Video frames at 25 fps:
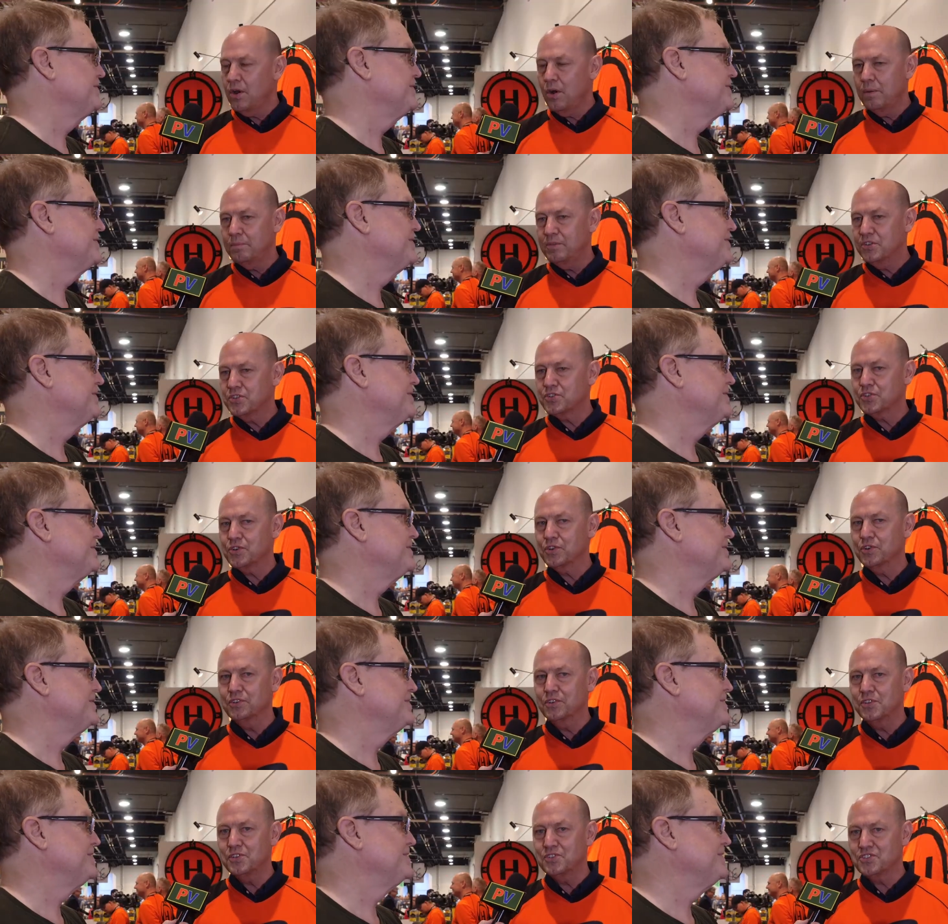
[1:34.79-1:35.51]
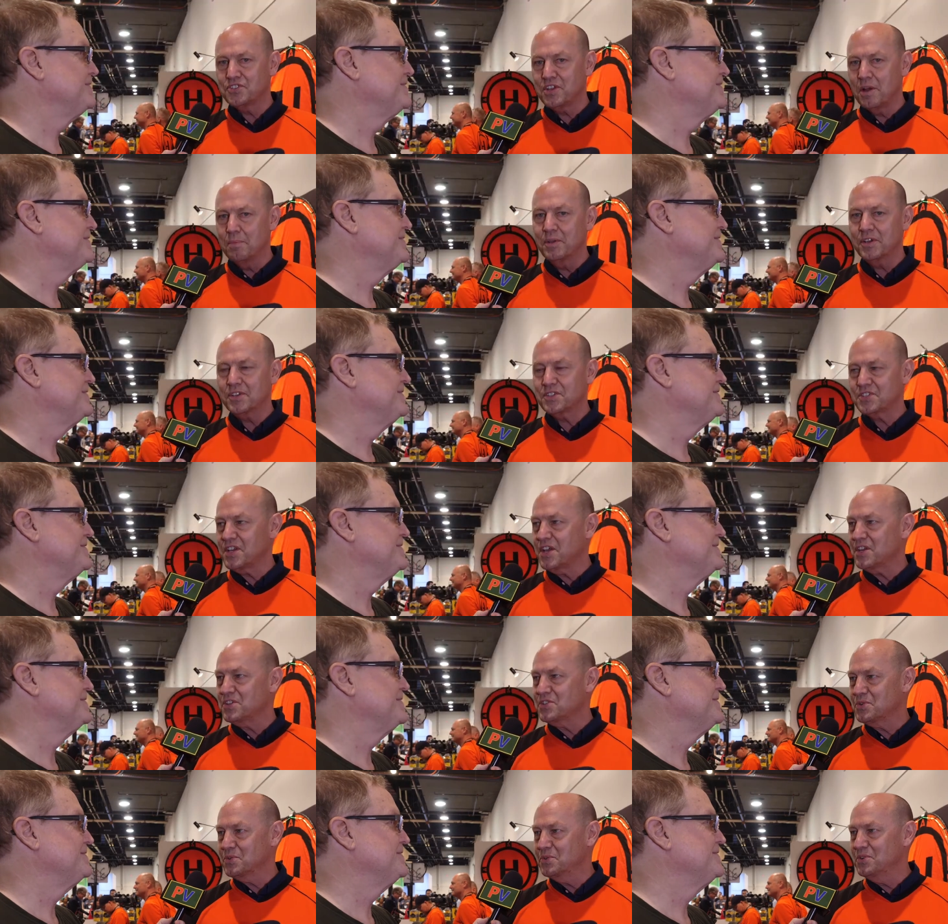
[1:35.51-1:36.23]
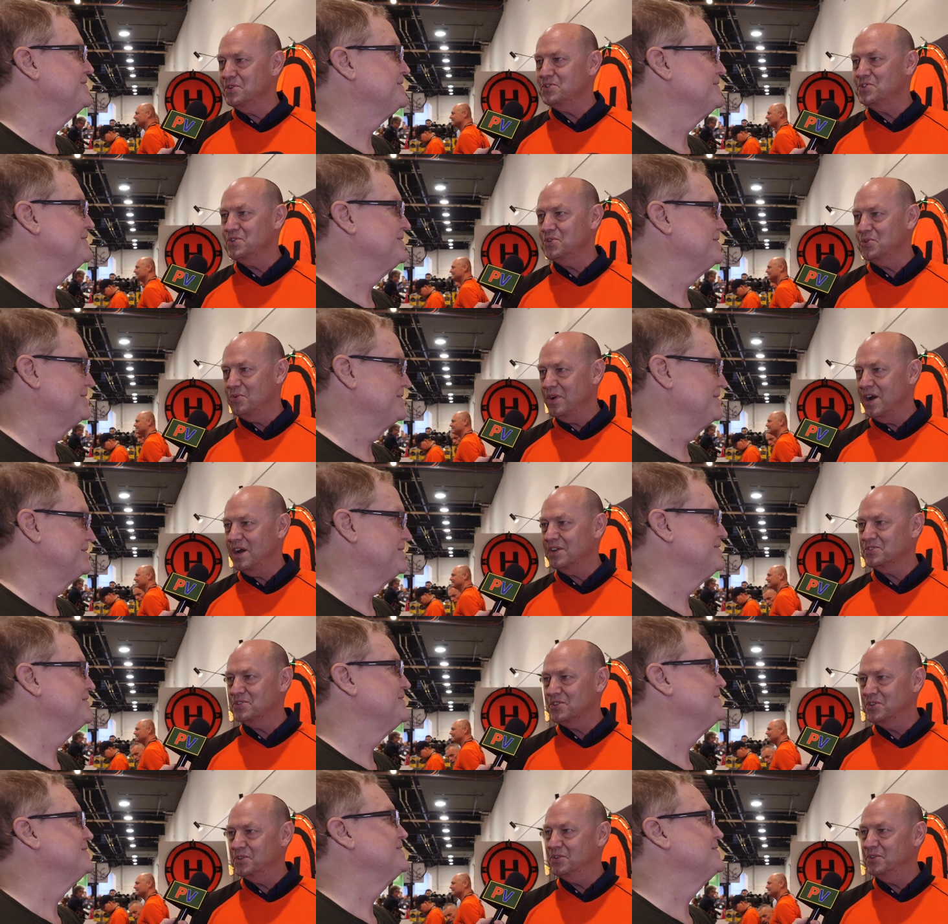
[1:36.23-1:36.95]
Speaker 1: I mean certainly some accessories you
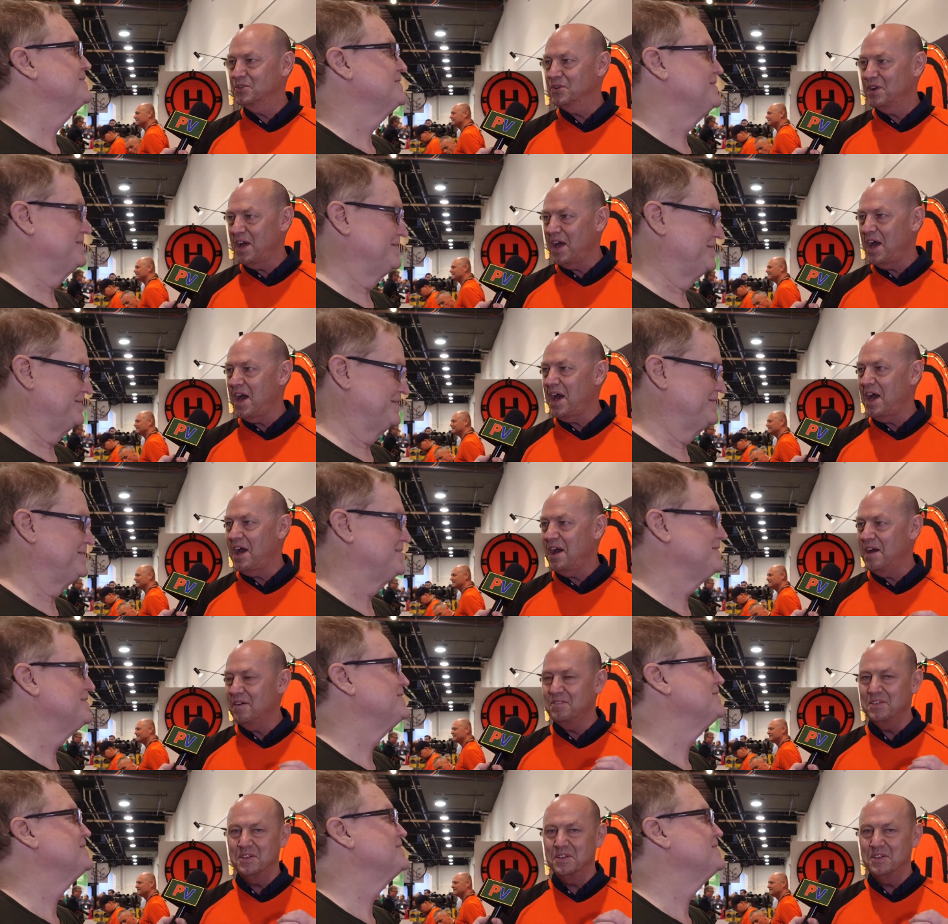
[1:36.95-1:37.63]
want to have,